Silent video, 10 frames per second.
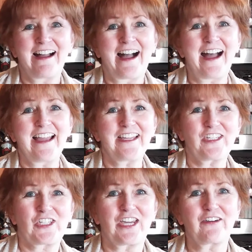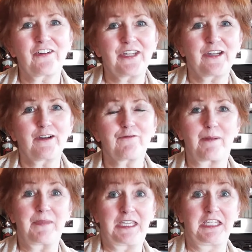Hi, Cheryl here
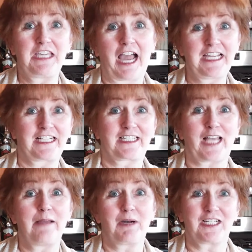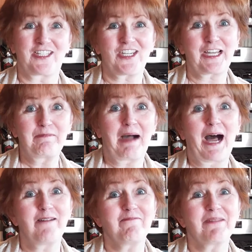from Yikes, I'm a Chicken
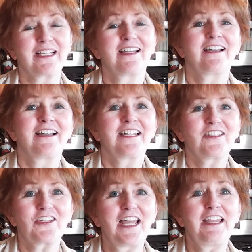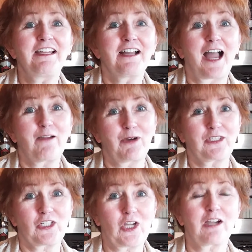Mom. Today I want
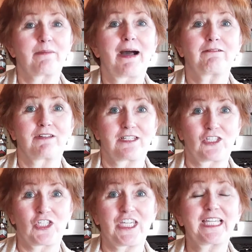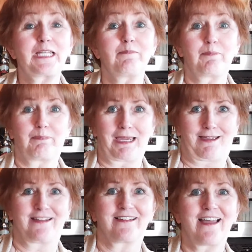to talk about chicken
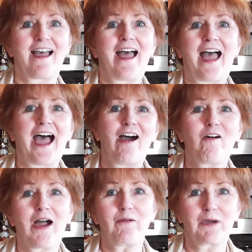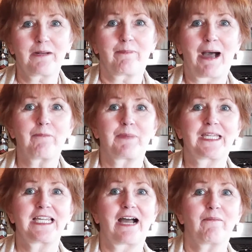picking, how I went about
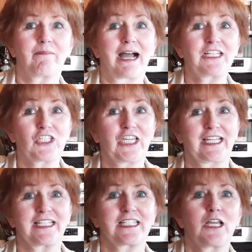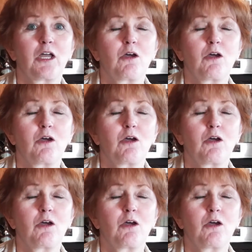picking out my chickens,